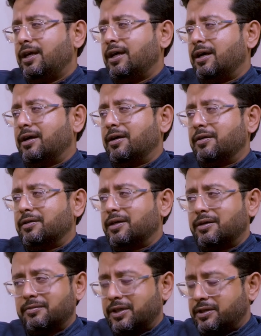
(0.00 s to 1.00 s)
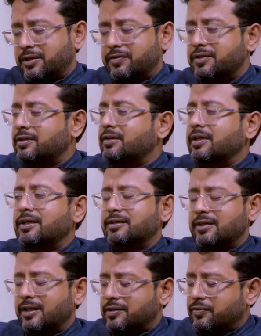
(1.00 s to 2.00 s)
The TV
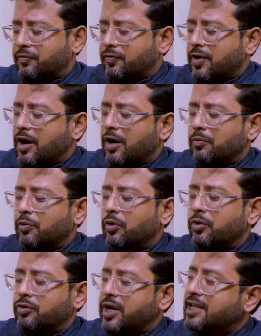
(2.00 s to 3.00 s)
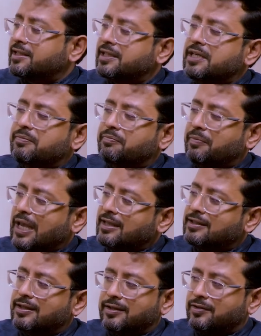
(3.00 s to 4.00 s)
series is far more racy,
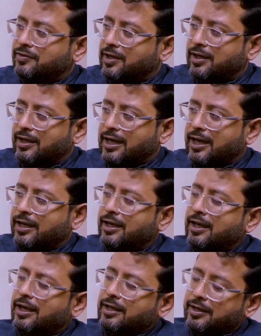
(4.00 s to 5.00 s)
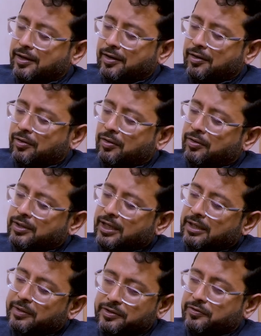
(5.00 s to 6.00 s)
pacey, thriller-like. Here, all the
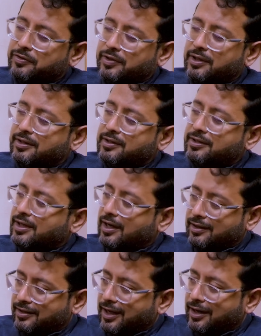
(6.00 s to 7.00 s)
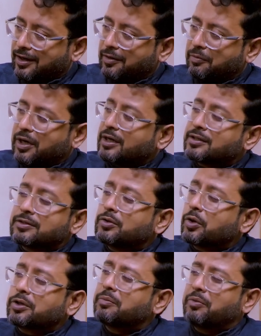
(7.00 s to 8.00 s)
elements of thrillers are there, but it's
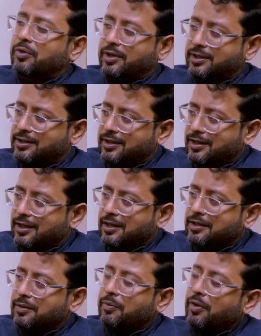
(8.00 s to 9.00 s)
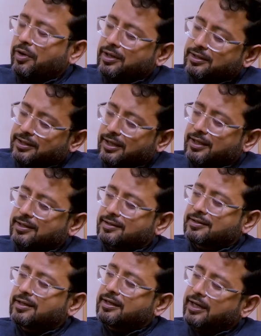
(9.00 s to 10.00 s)
not the point. The point
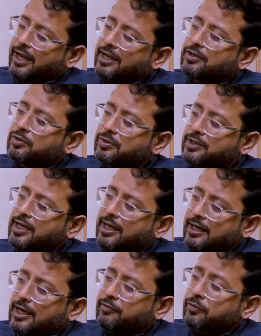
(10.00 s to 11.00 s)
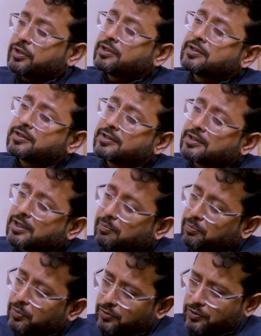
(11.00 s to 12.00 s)
is the day-to-day life, which is
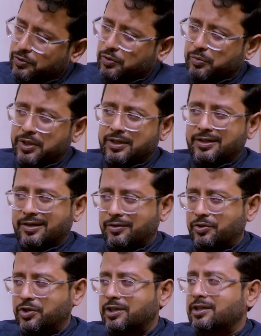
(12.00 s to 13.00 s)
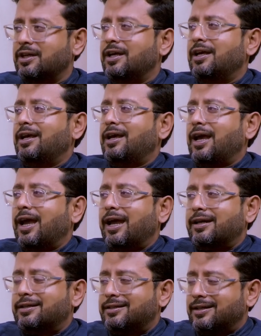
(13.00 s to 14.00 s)
supposed to be turgid
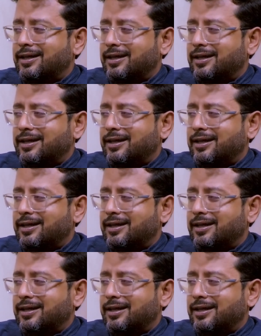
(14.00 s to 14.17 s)
and